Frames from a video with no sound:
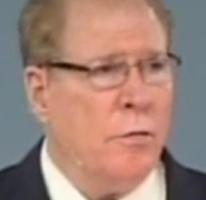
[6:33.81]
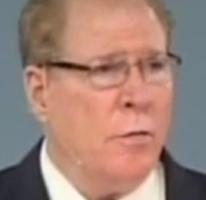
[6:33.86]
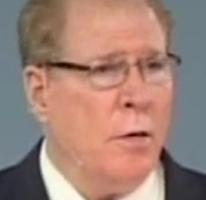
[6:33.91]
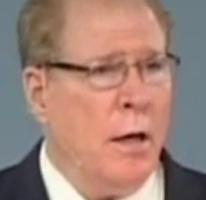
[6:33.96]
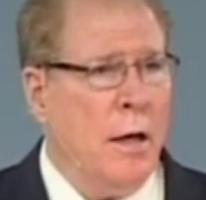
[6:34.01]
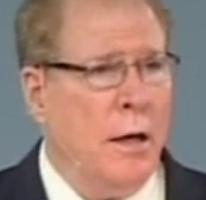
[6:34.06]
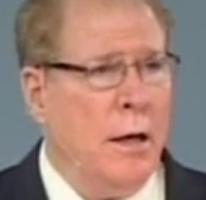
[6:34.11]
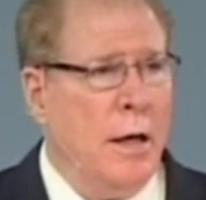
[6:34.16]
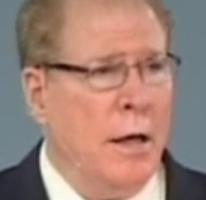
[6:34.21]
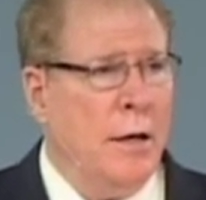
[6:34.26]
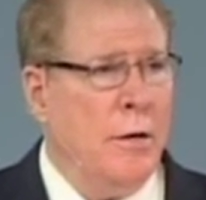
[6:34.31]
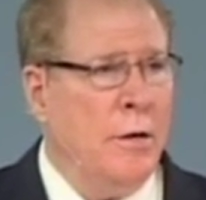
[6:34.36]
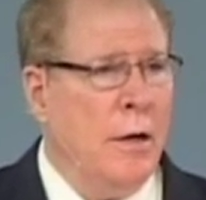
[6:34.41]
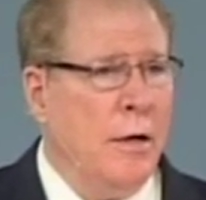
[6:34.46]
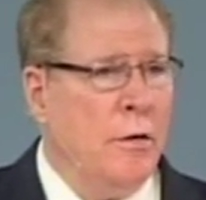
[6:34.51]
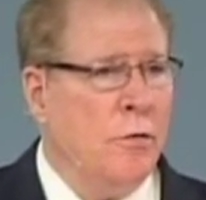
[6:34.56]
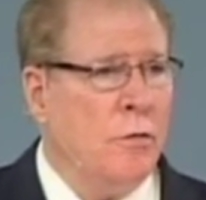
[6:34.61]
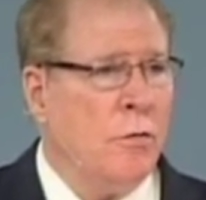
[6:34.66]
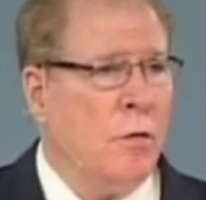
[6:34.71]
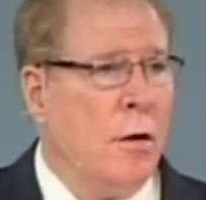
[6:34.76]
and,
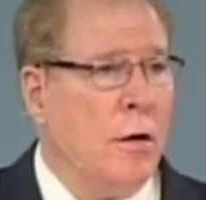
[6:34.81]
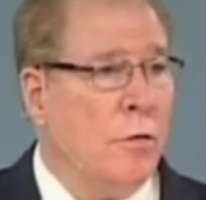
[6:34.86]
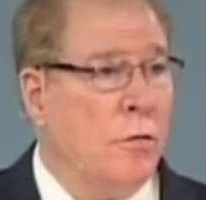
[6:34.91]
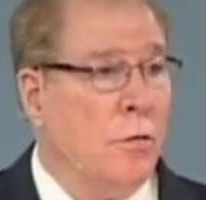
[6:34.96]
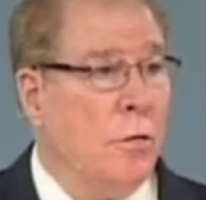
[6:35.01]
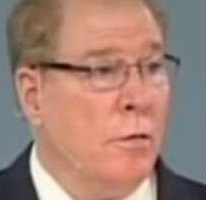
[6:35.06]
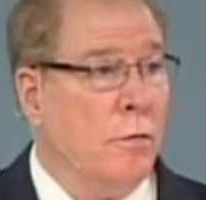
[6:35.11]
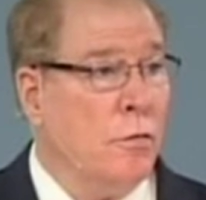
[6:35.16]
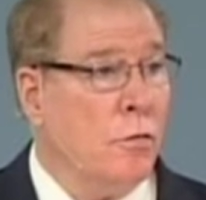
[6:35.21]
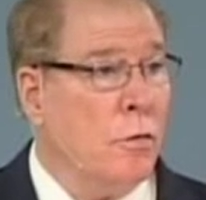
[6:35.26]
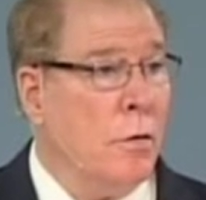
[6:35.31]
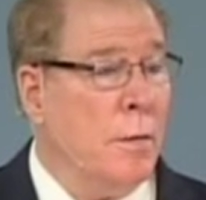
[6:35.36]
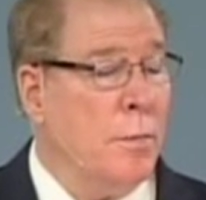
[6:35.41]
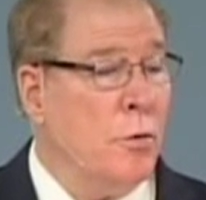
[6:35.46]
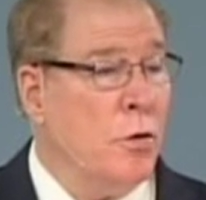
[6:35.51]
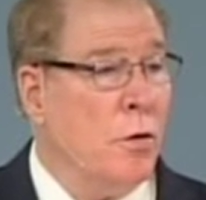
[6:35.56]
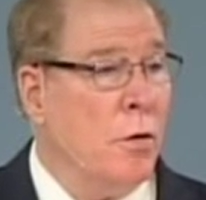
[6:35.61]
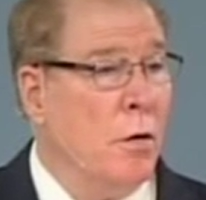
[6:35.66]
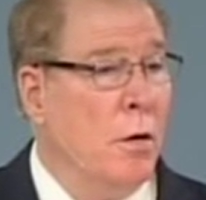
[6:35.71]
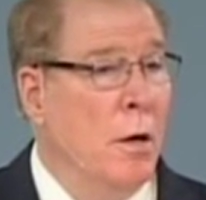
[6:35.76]
and structure of
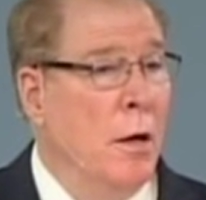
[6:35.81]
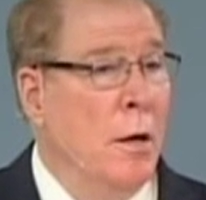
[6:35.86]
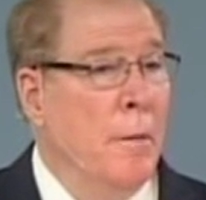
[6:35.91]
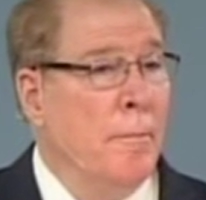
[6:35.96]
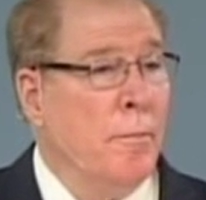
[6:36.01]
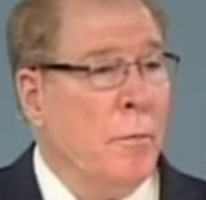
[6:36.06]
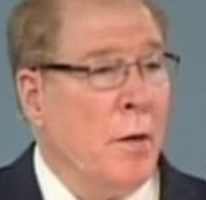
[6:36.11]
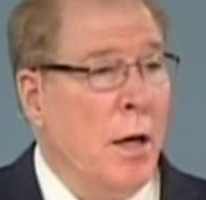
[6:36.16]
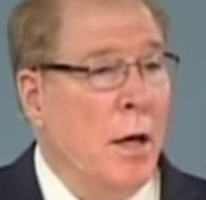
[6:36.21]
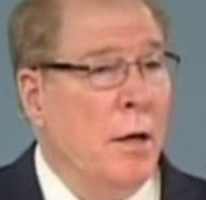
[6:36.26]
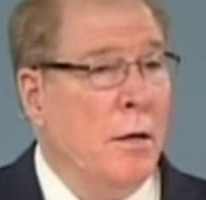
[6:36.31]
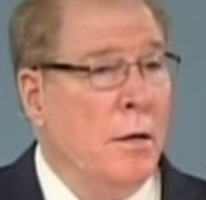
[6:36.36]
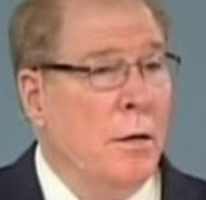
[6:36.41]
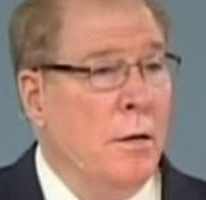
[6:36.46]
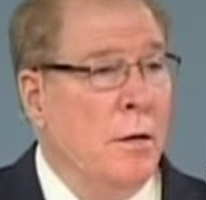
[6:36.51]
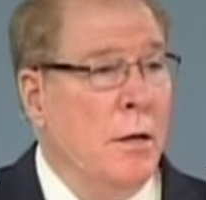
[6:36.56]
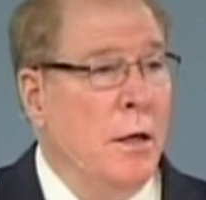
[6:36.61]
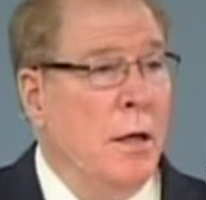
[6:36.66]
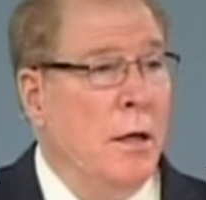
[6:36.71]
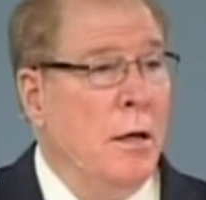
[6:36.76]
Scripture
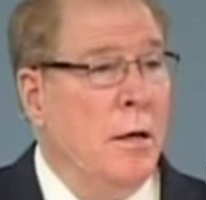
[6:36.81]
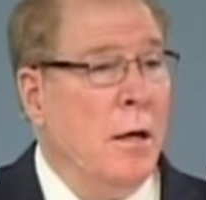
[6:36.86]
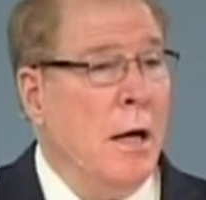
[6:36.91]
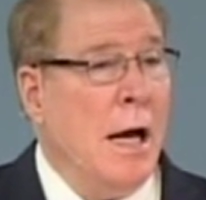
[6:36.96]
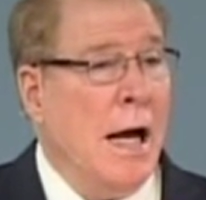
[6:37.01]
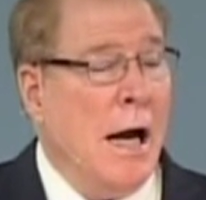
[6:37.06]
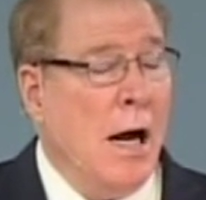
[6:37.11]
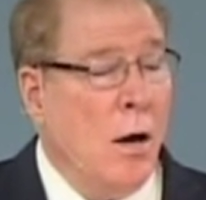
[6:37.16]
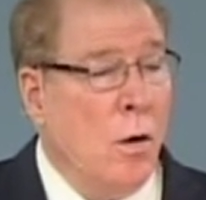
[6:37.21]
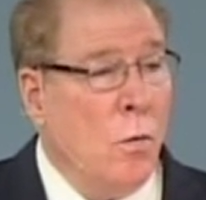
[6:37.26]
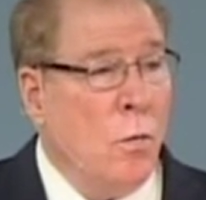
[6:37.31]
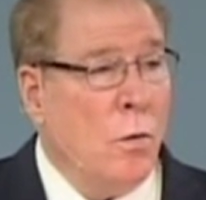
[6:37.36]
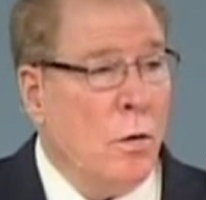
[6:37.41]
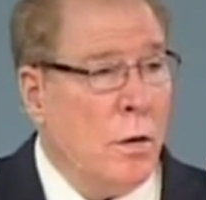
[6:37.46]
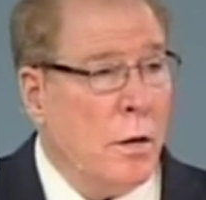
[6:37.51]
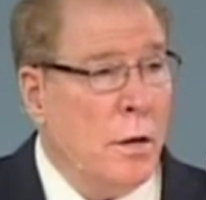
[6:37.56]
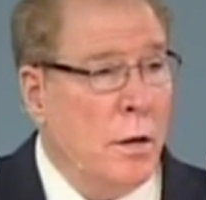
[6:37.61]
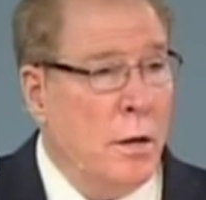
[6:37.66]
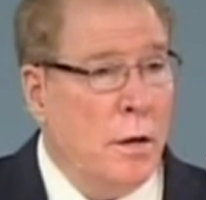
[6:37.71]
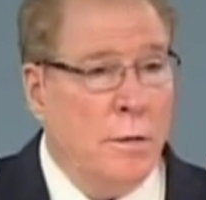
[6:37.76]
and the
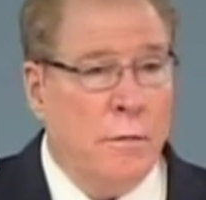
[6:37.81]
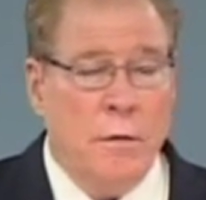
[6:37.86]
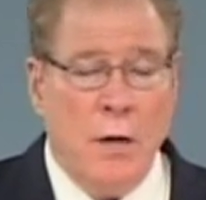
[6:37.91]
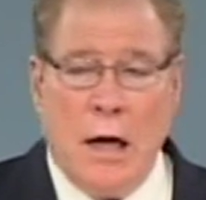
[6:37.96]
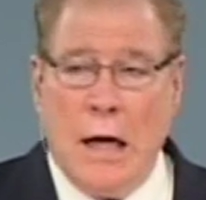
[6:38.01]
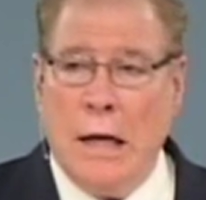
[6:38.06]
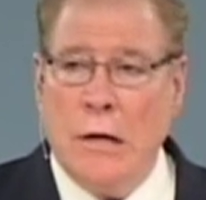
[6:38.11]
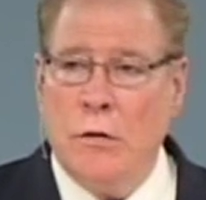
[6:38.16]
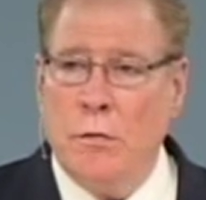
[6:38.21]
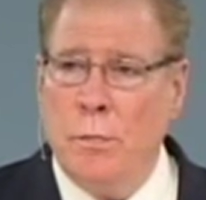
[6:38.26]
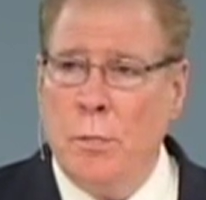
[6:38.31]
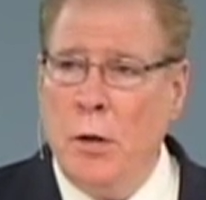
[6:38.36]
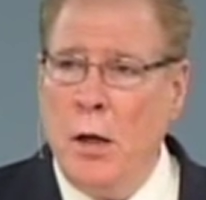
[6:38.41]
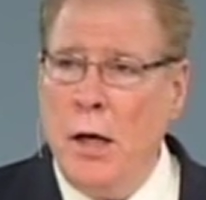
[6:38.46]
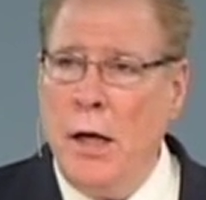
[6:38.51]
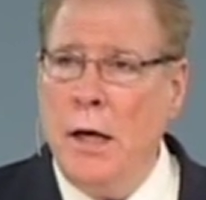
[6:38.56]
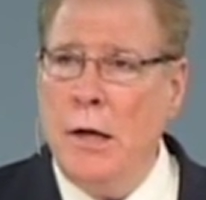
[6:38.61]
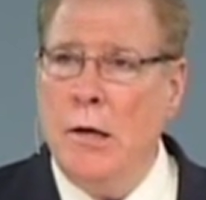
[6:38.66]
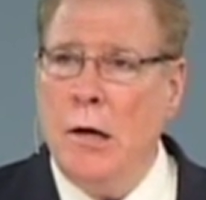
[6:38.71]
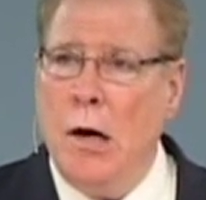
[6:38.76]
outworking of God's
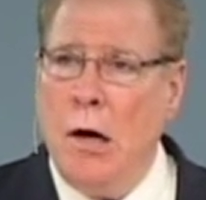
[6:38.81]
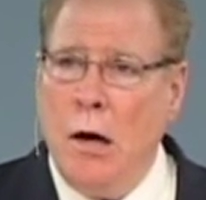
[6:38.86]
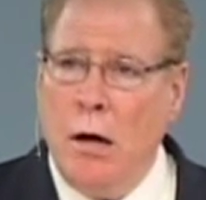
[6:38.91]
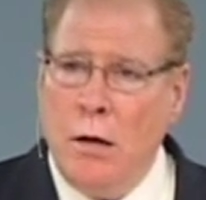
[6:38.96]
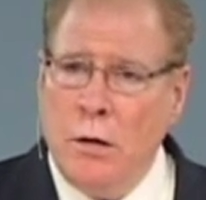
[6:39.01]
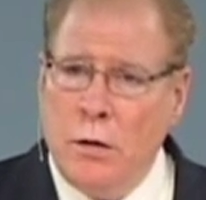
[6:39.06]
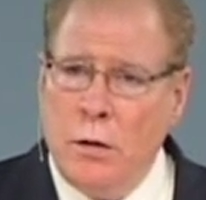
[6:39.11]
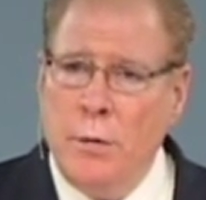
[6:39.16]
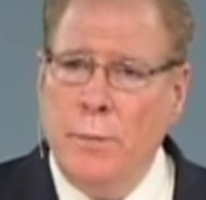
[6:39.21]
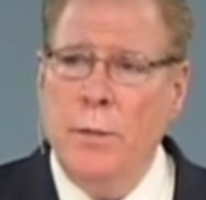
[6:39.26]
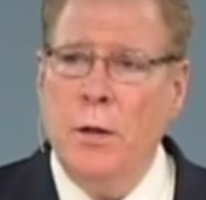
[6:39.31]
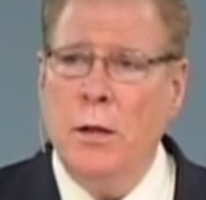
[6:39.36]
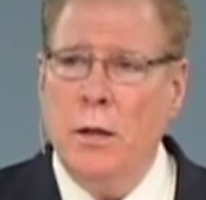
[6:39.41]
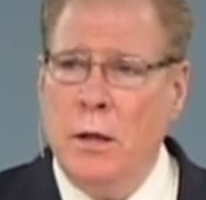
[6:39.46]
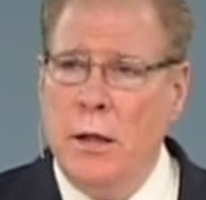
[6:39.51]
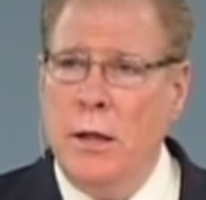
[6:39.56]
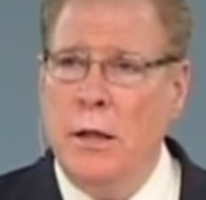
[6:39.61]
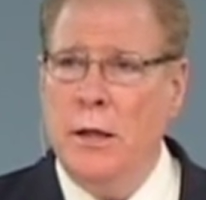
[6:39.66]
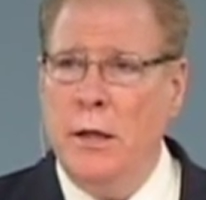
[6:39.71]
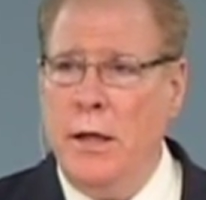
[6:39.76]
plan,
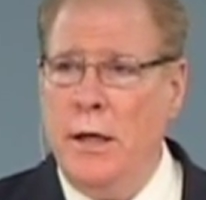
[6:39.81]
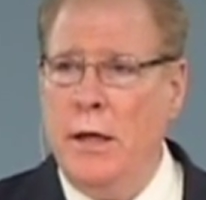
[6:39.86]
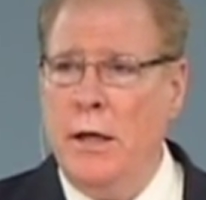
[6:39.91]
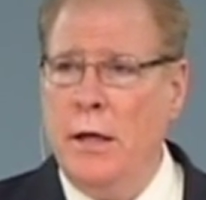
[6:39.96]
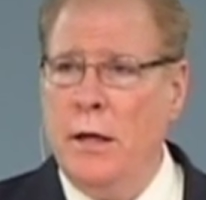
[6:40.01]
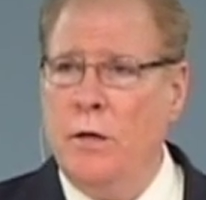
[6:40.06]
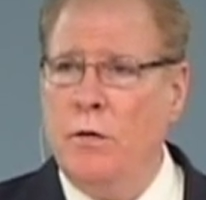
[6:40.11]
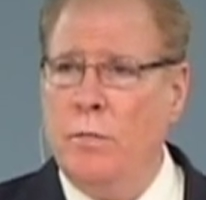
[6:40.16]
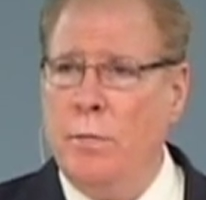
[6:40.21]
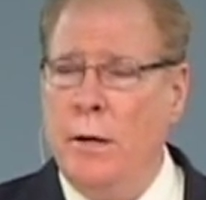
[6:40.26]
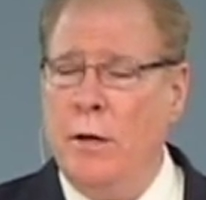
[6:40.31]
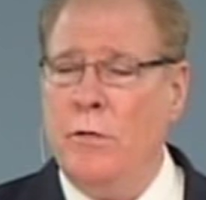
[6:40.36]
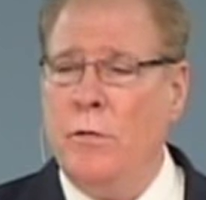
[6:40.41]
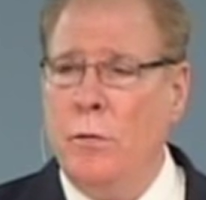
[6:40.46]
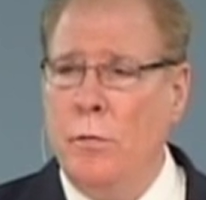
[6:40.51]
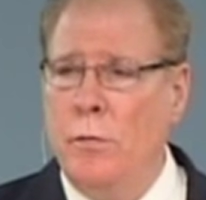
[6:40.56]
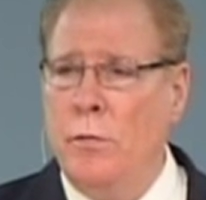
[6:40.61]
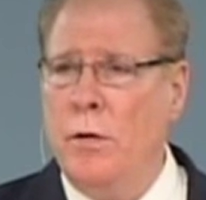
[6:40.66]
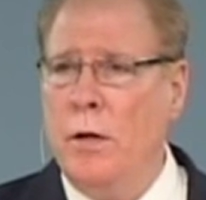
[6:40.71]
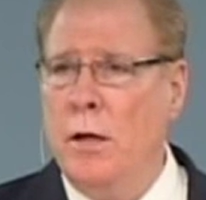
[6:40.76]
ultimately leading,
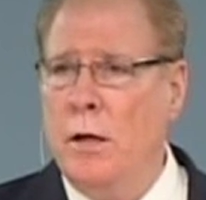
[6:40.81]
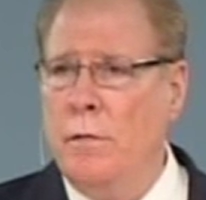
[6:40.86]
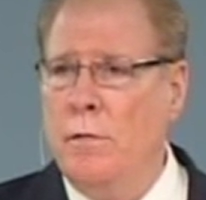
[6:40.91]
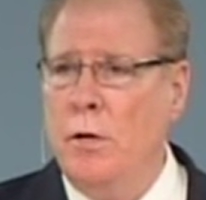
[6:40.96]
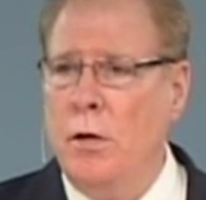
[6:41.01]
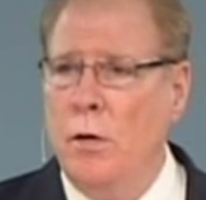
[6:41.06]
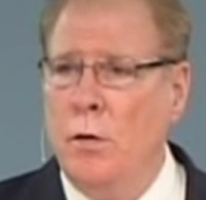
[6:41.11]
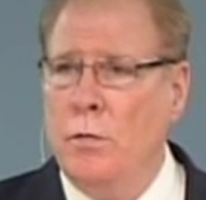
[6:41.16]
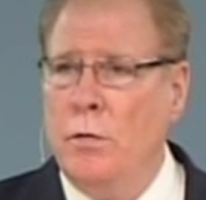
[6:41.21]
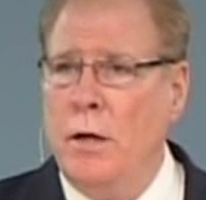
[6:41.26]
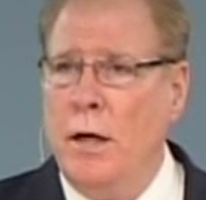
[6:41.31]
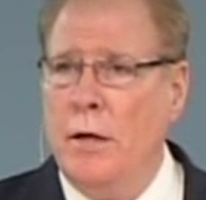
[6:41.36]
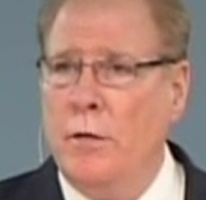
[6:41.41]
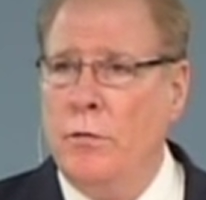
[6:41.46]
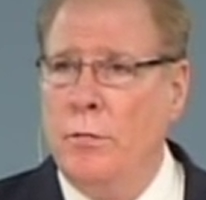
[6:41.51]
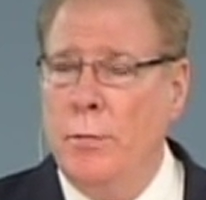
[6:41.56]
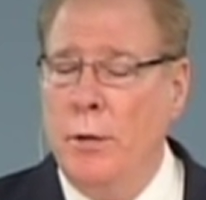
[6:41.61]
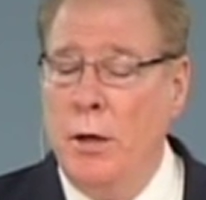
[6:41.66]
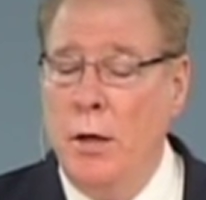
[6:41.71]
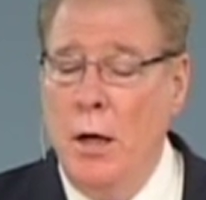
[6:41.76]
especially when we think of the Old
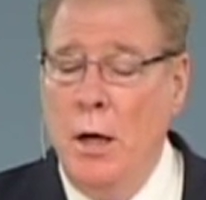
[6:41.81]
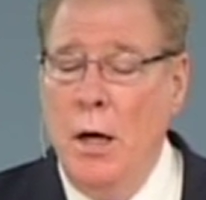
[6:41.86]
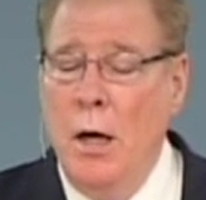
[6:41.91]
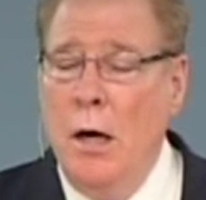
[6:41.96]
Testament,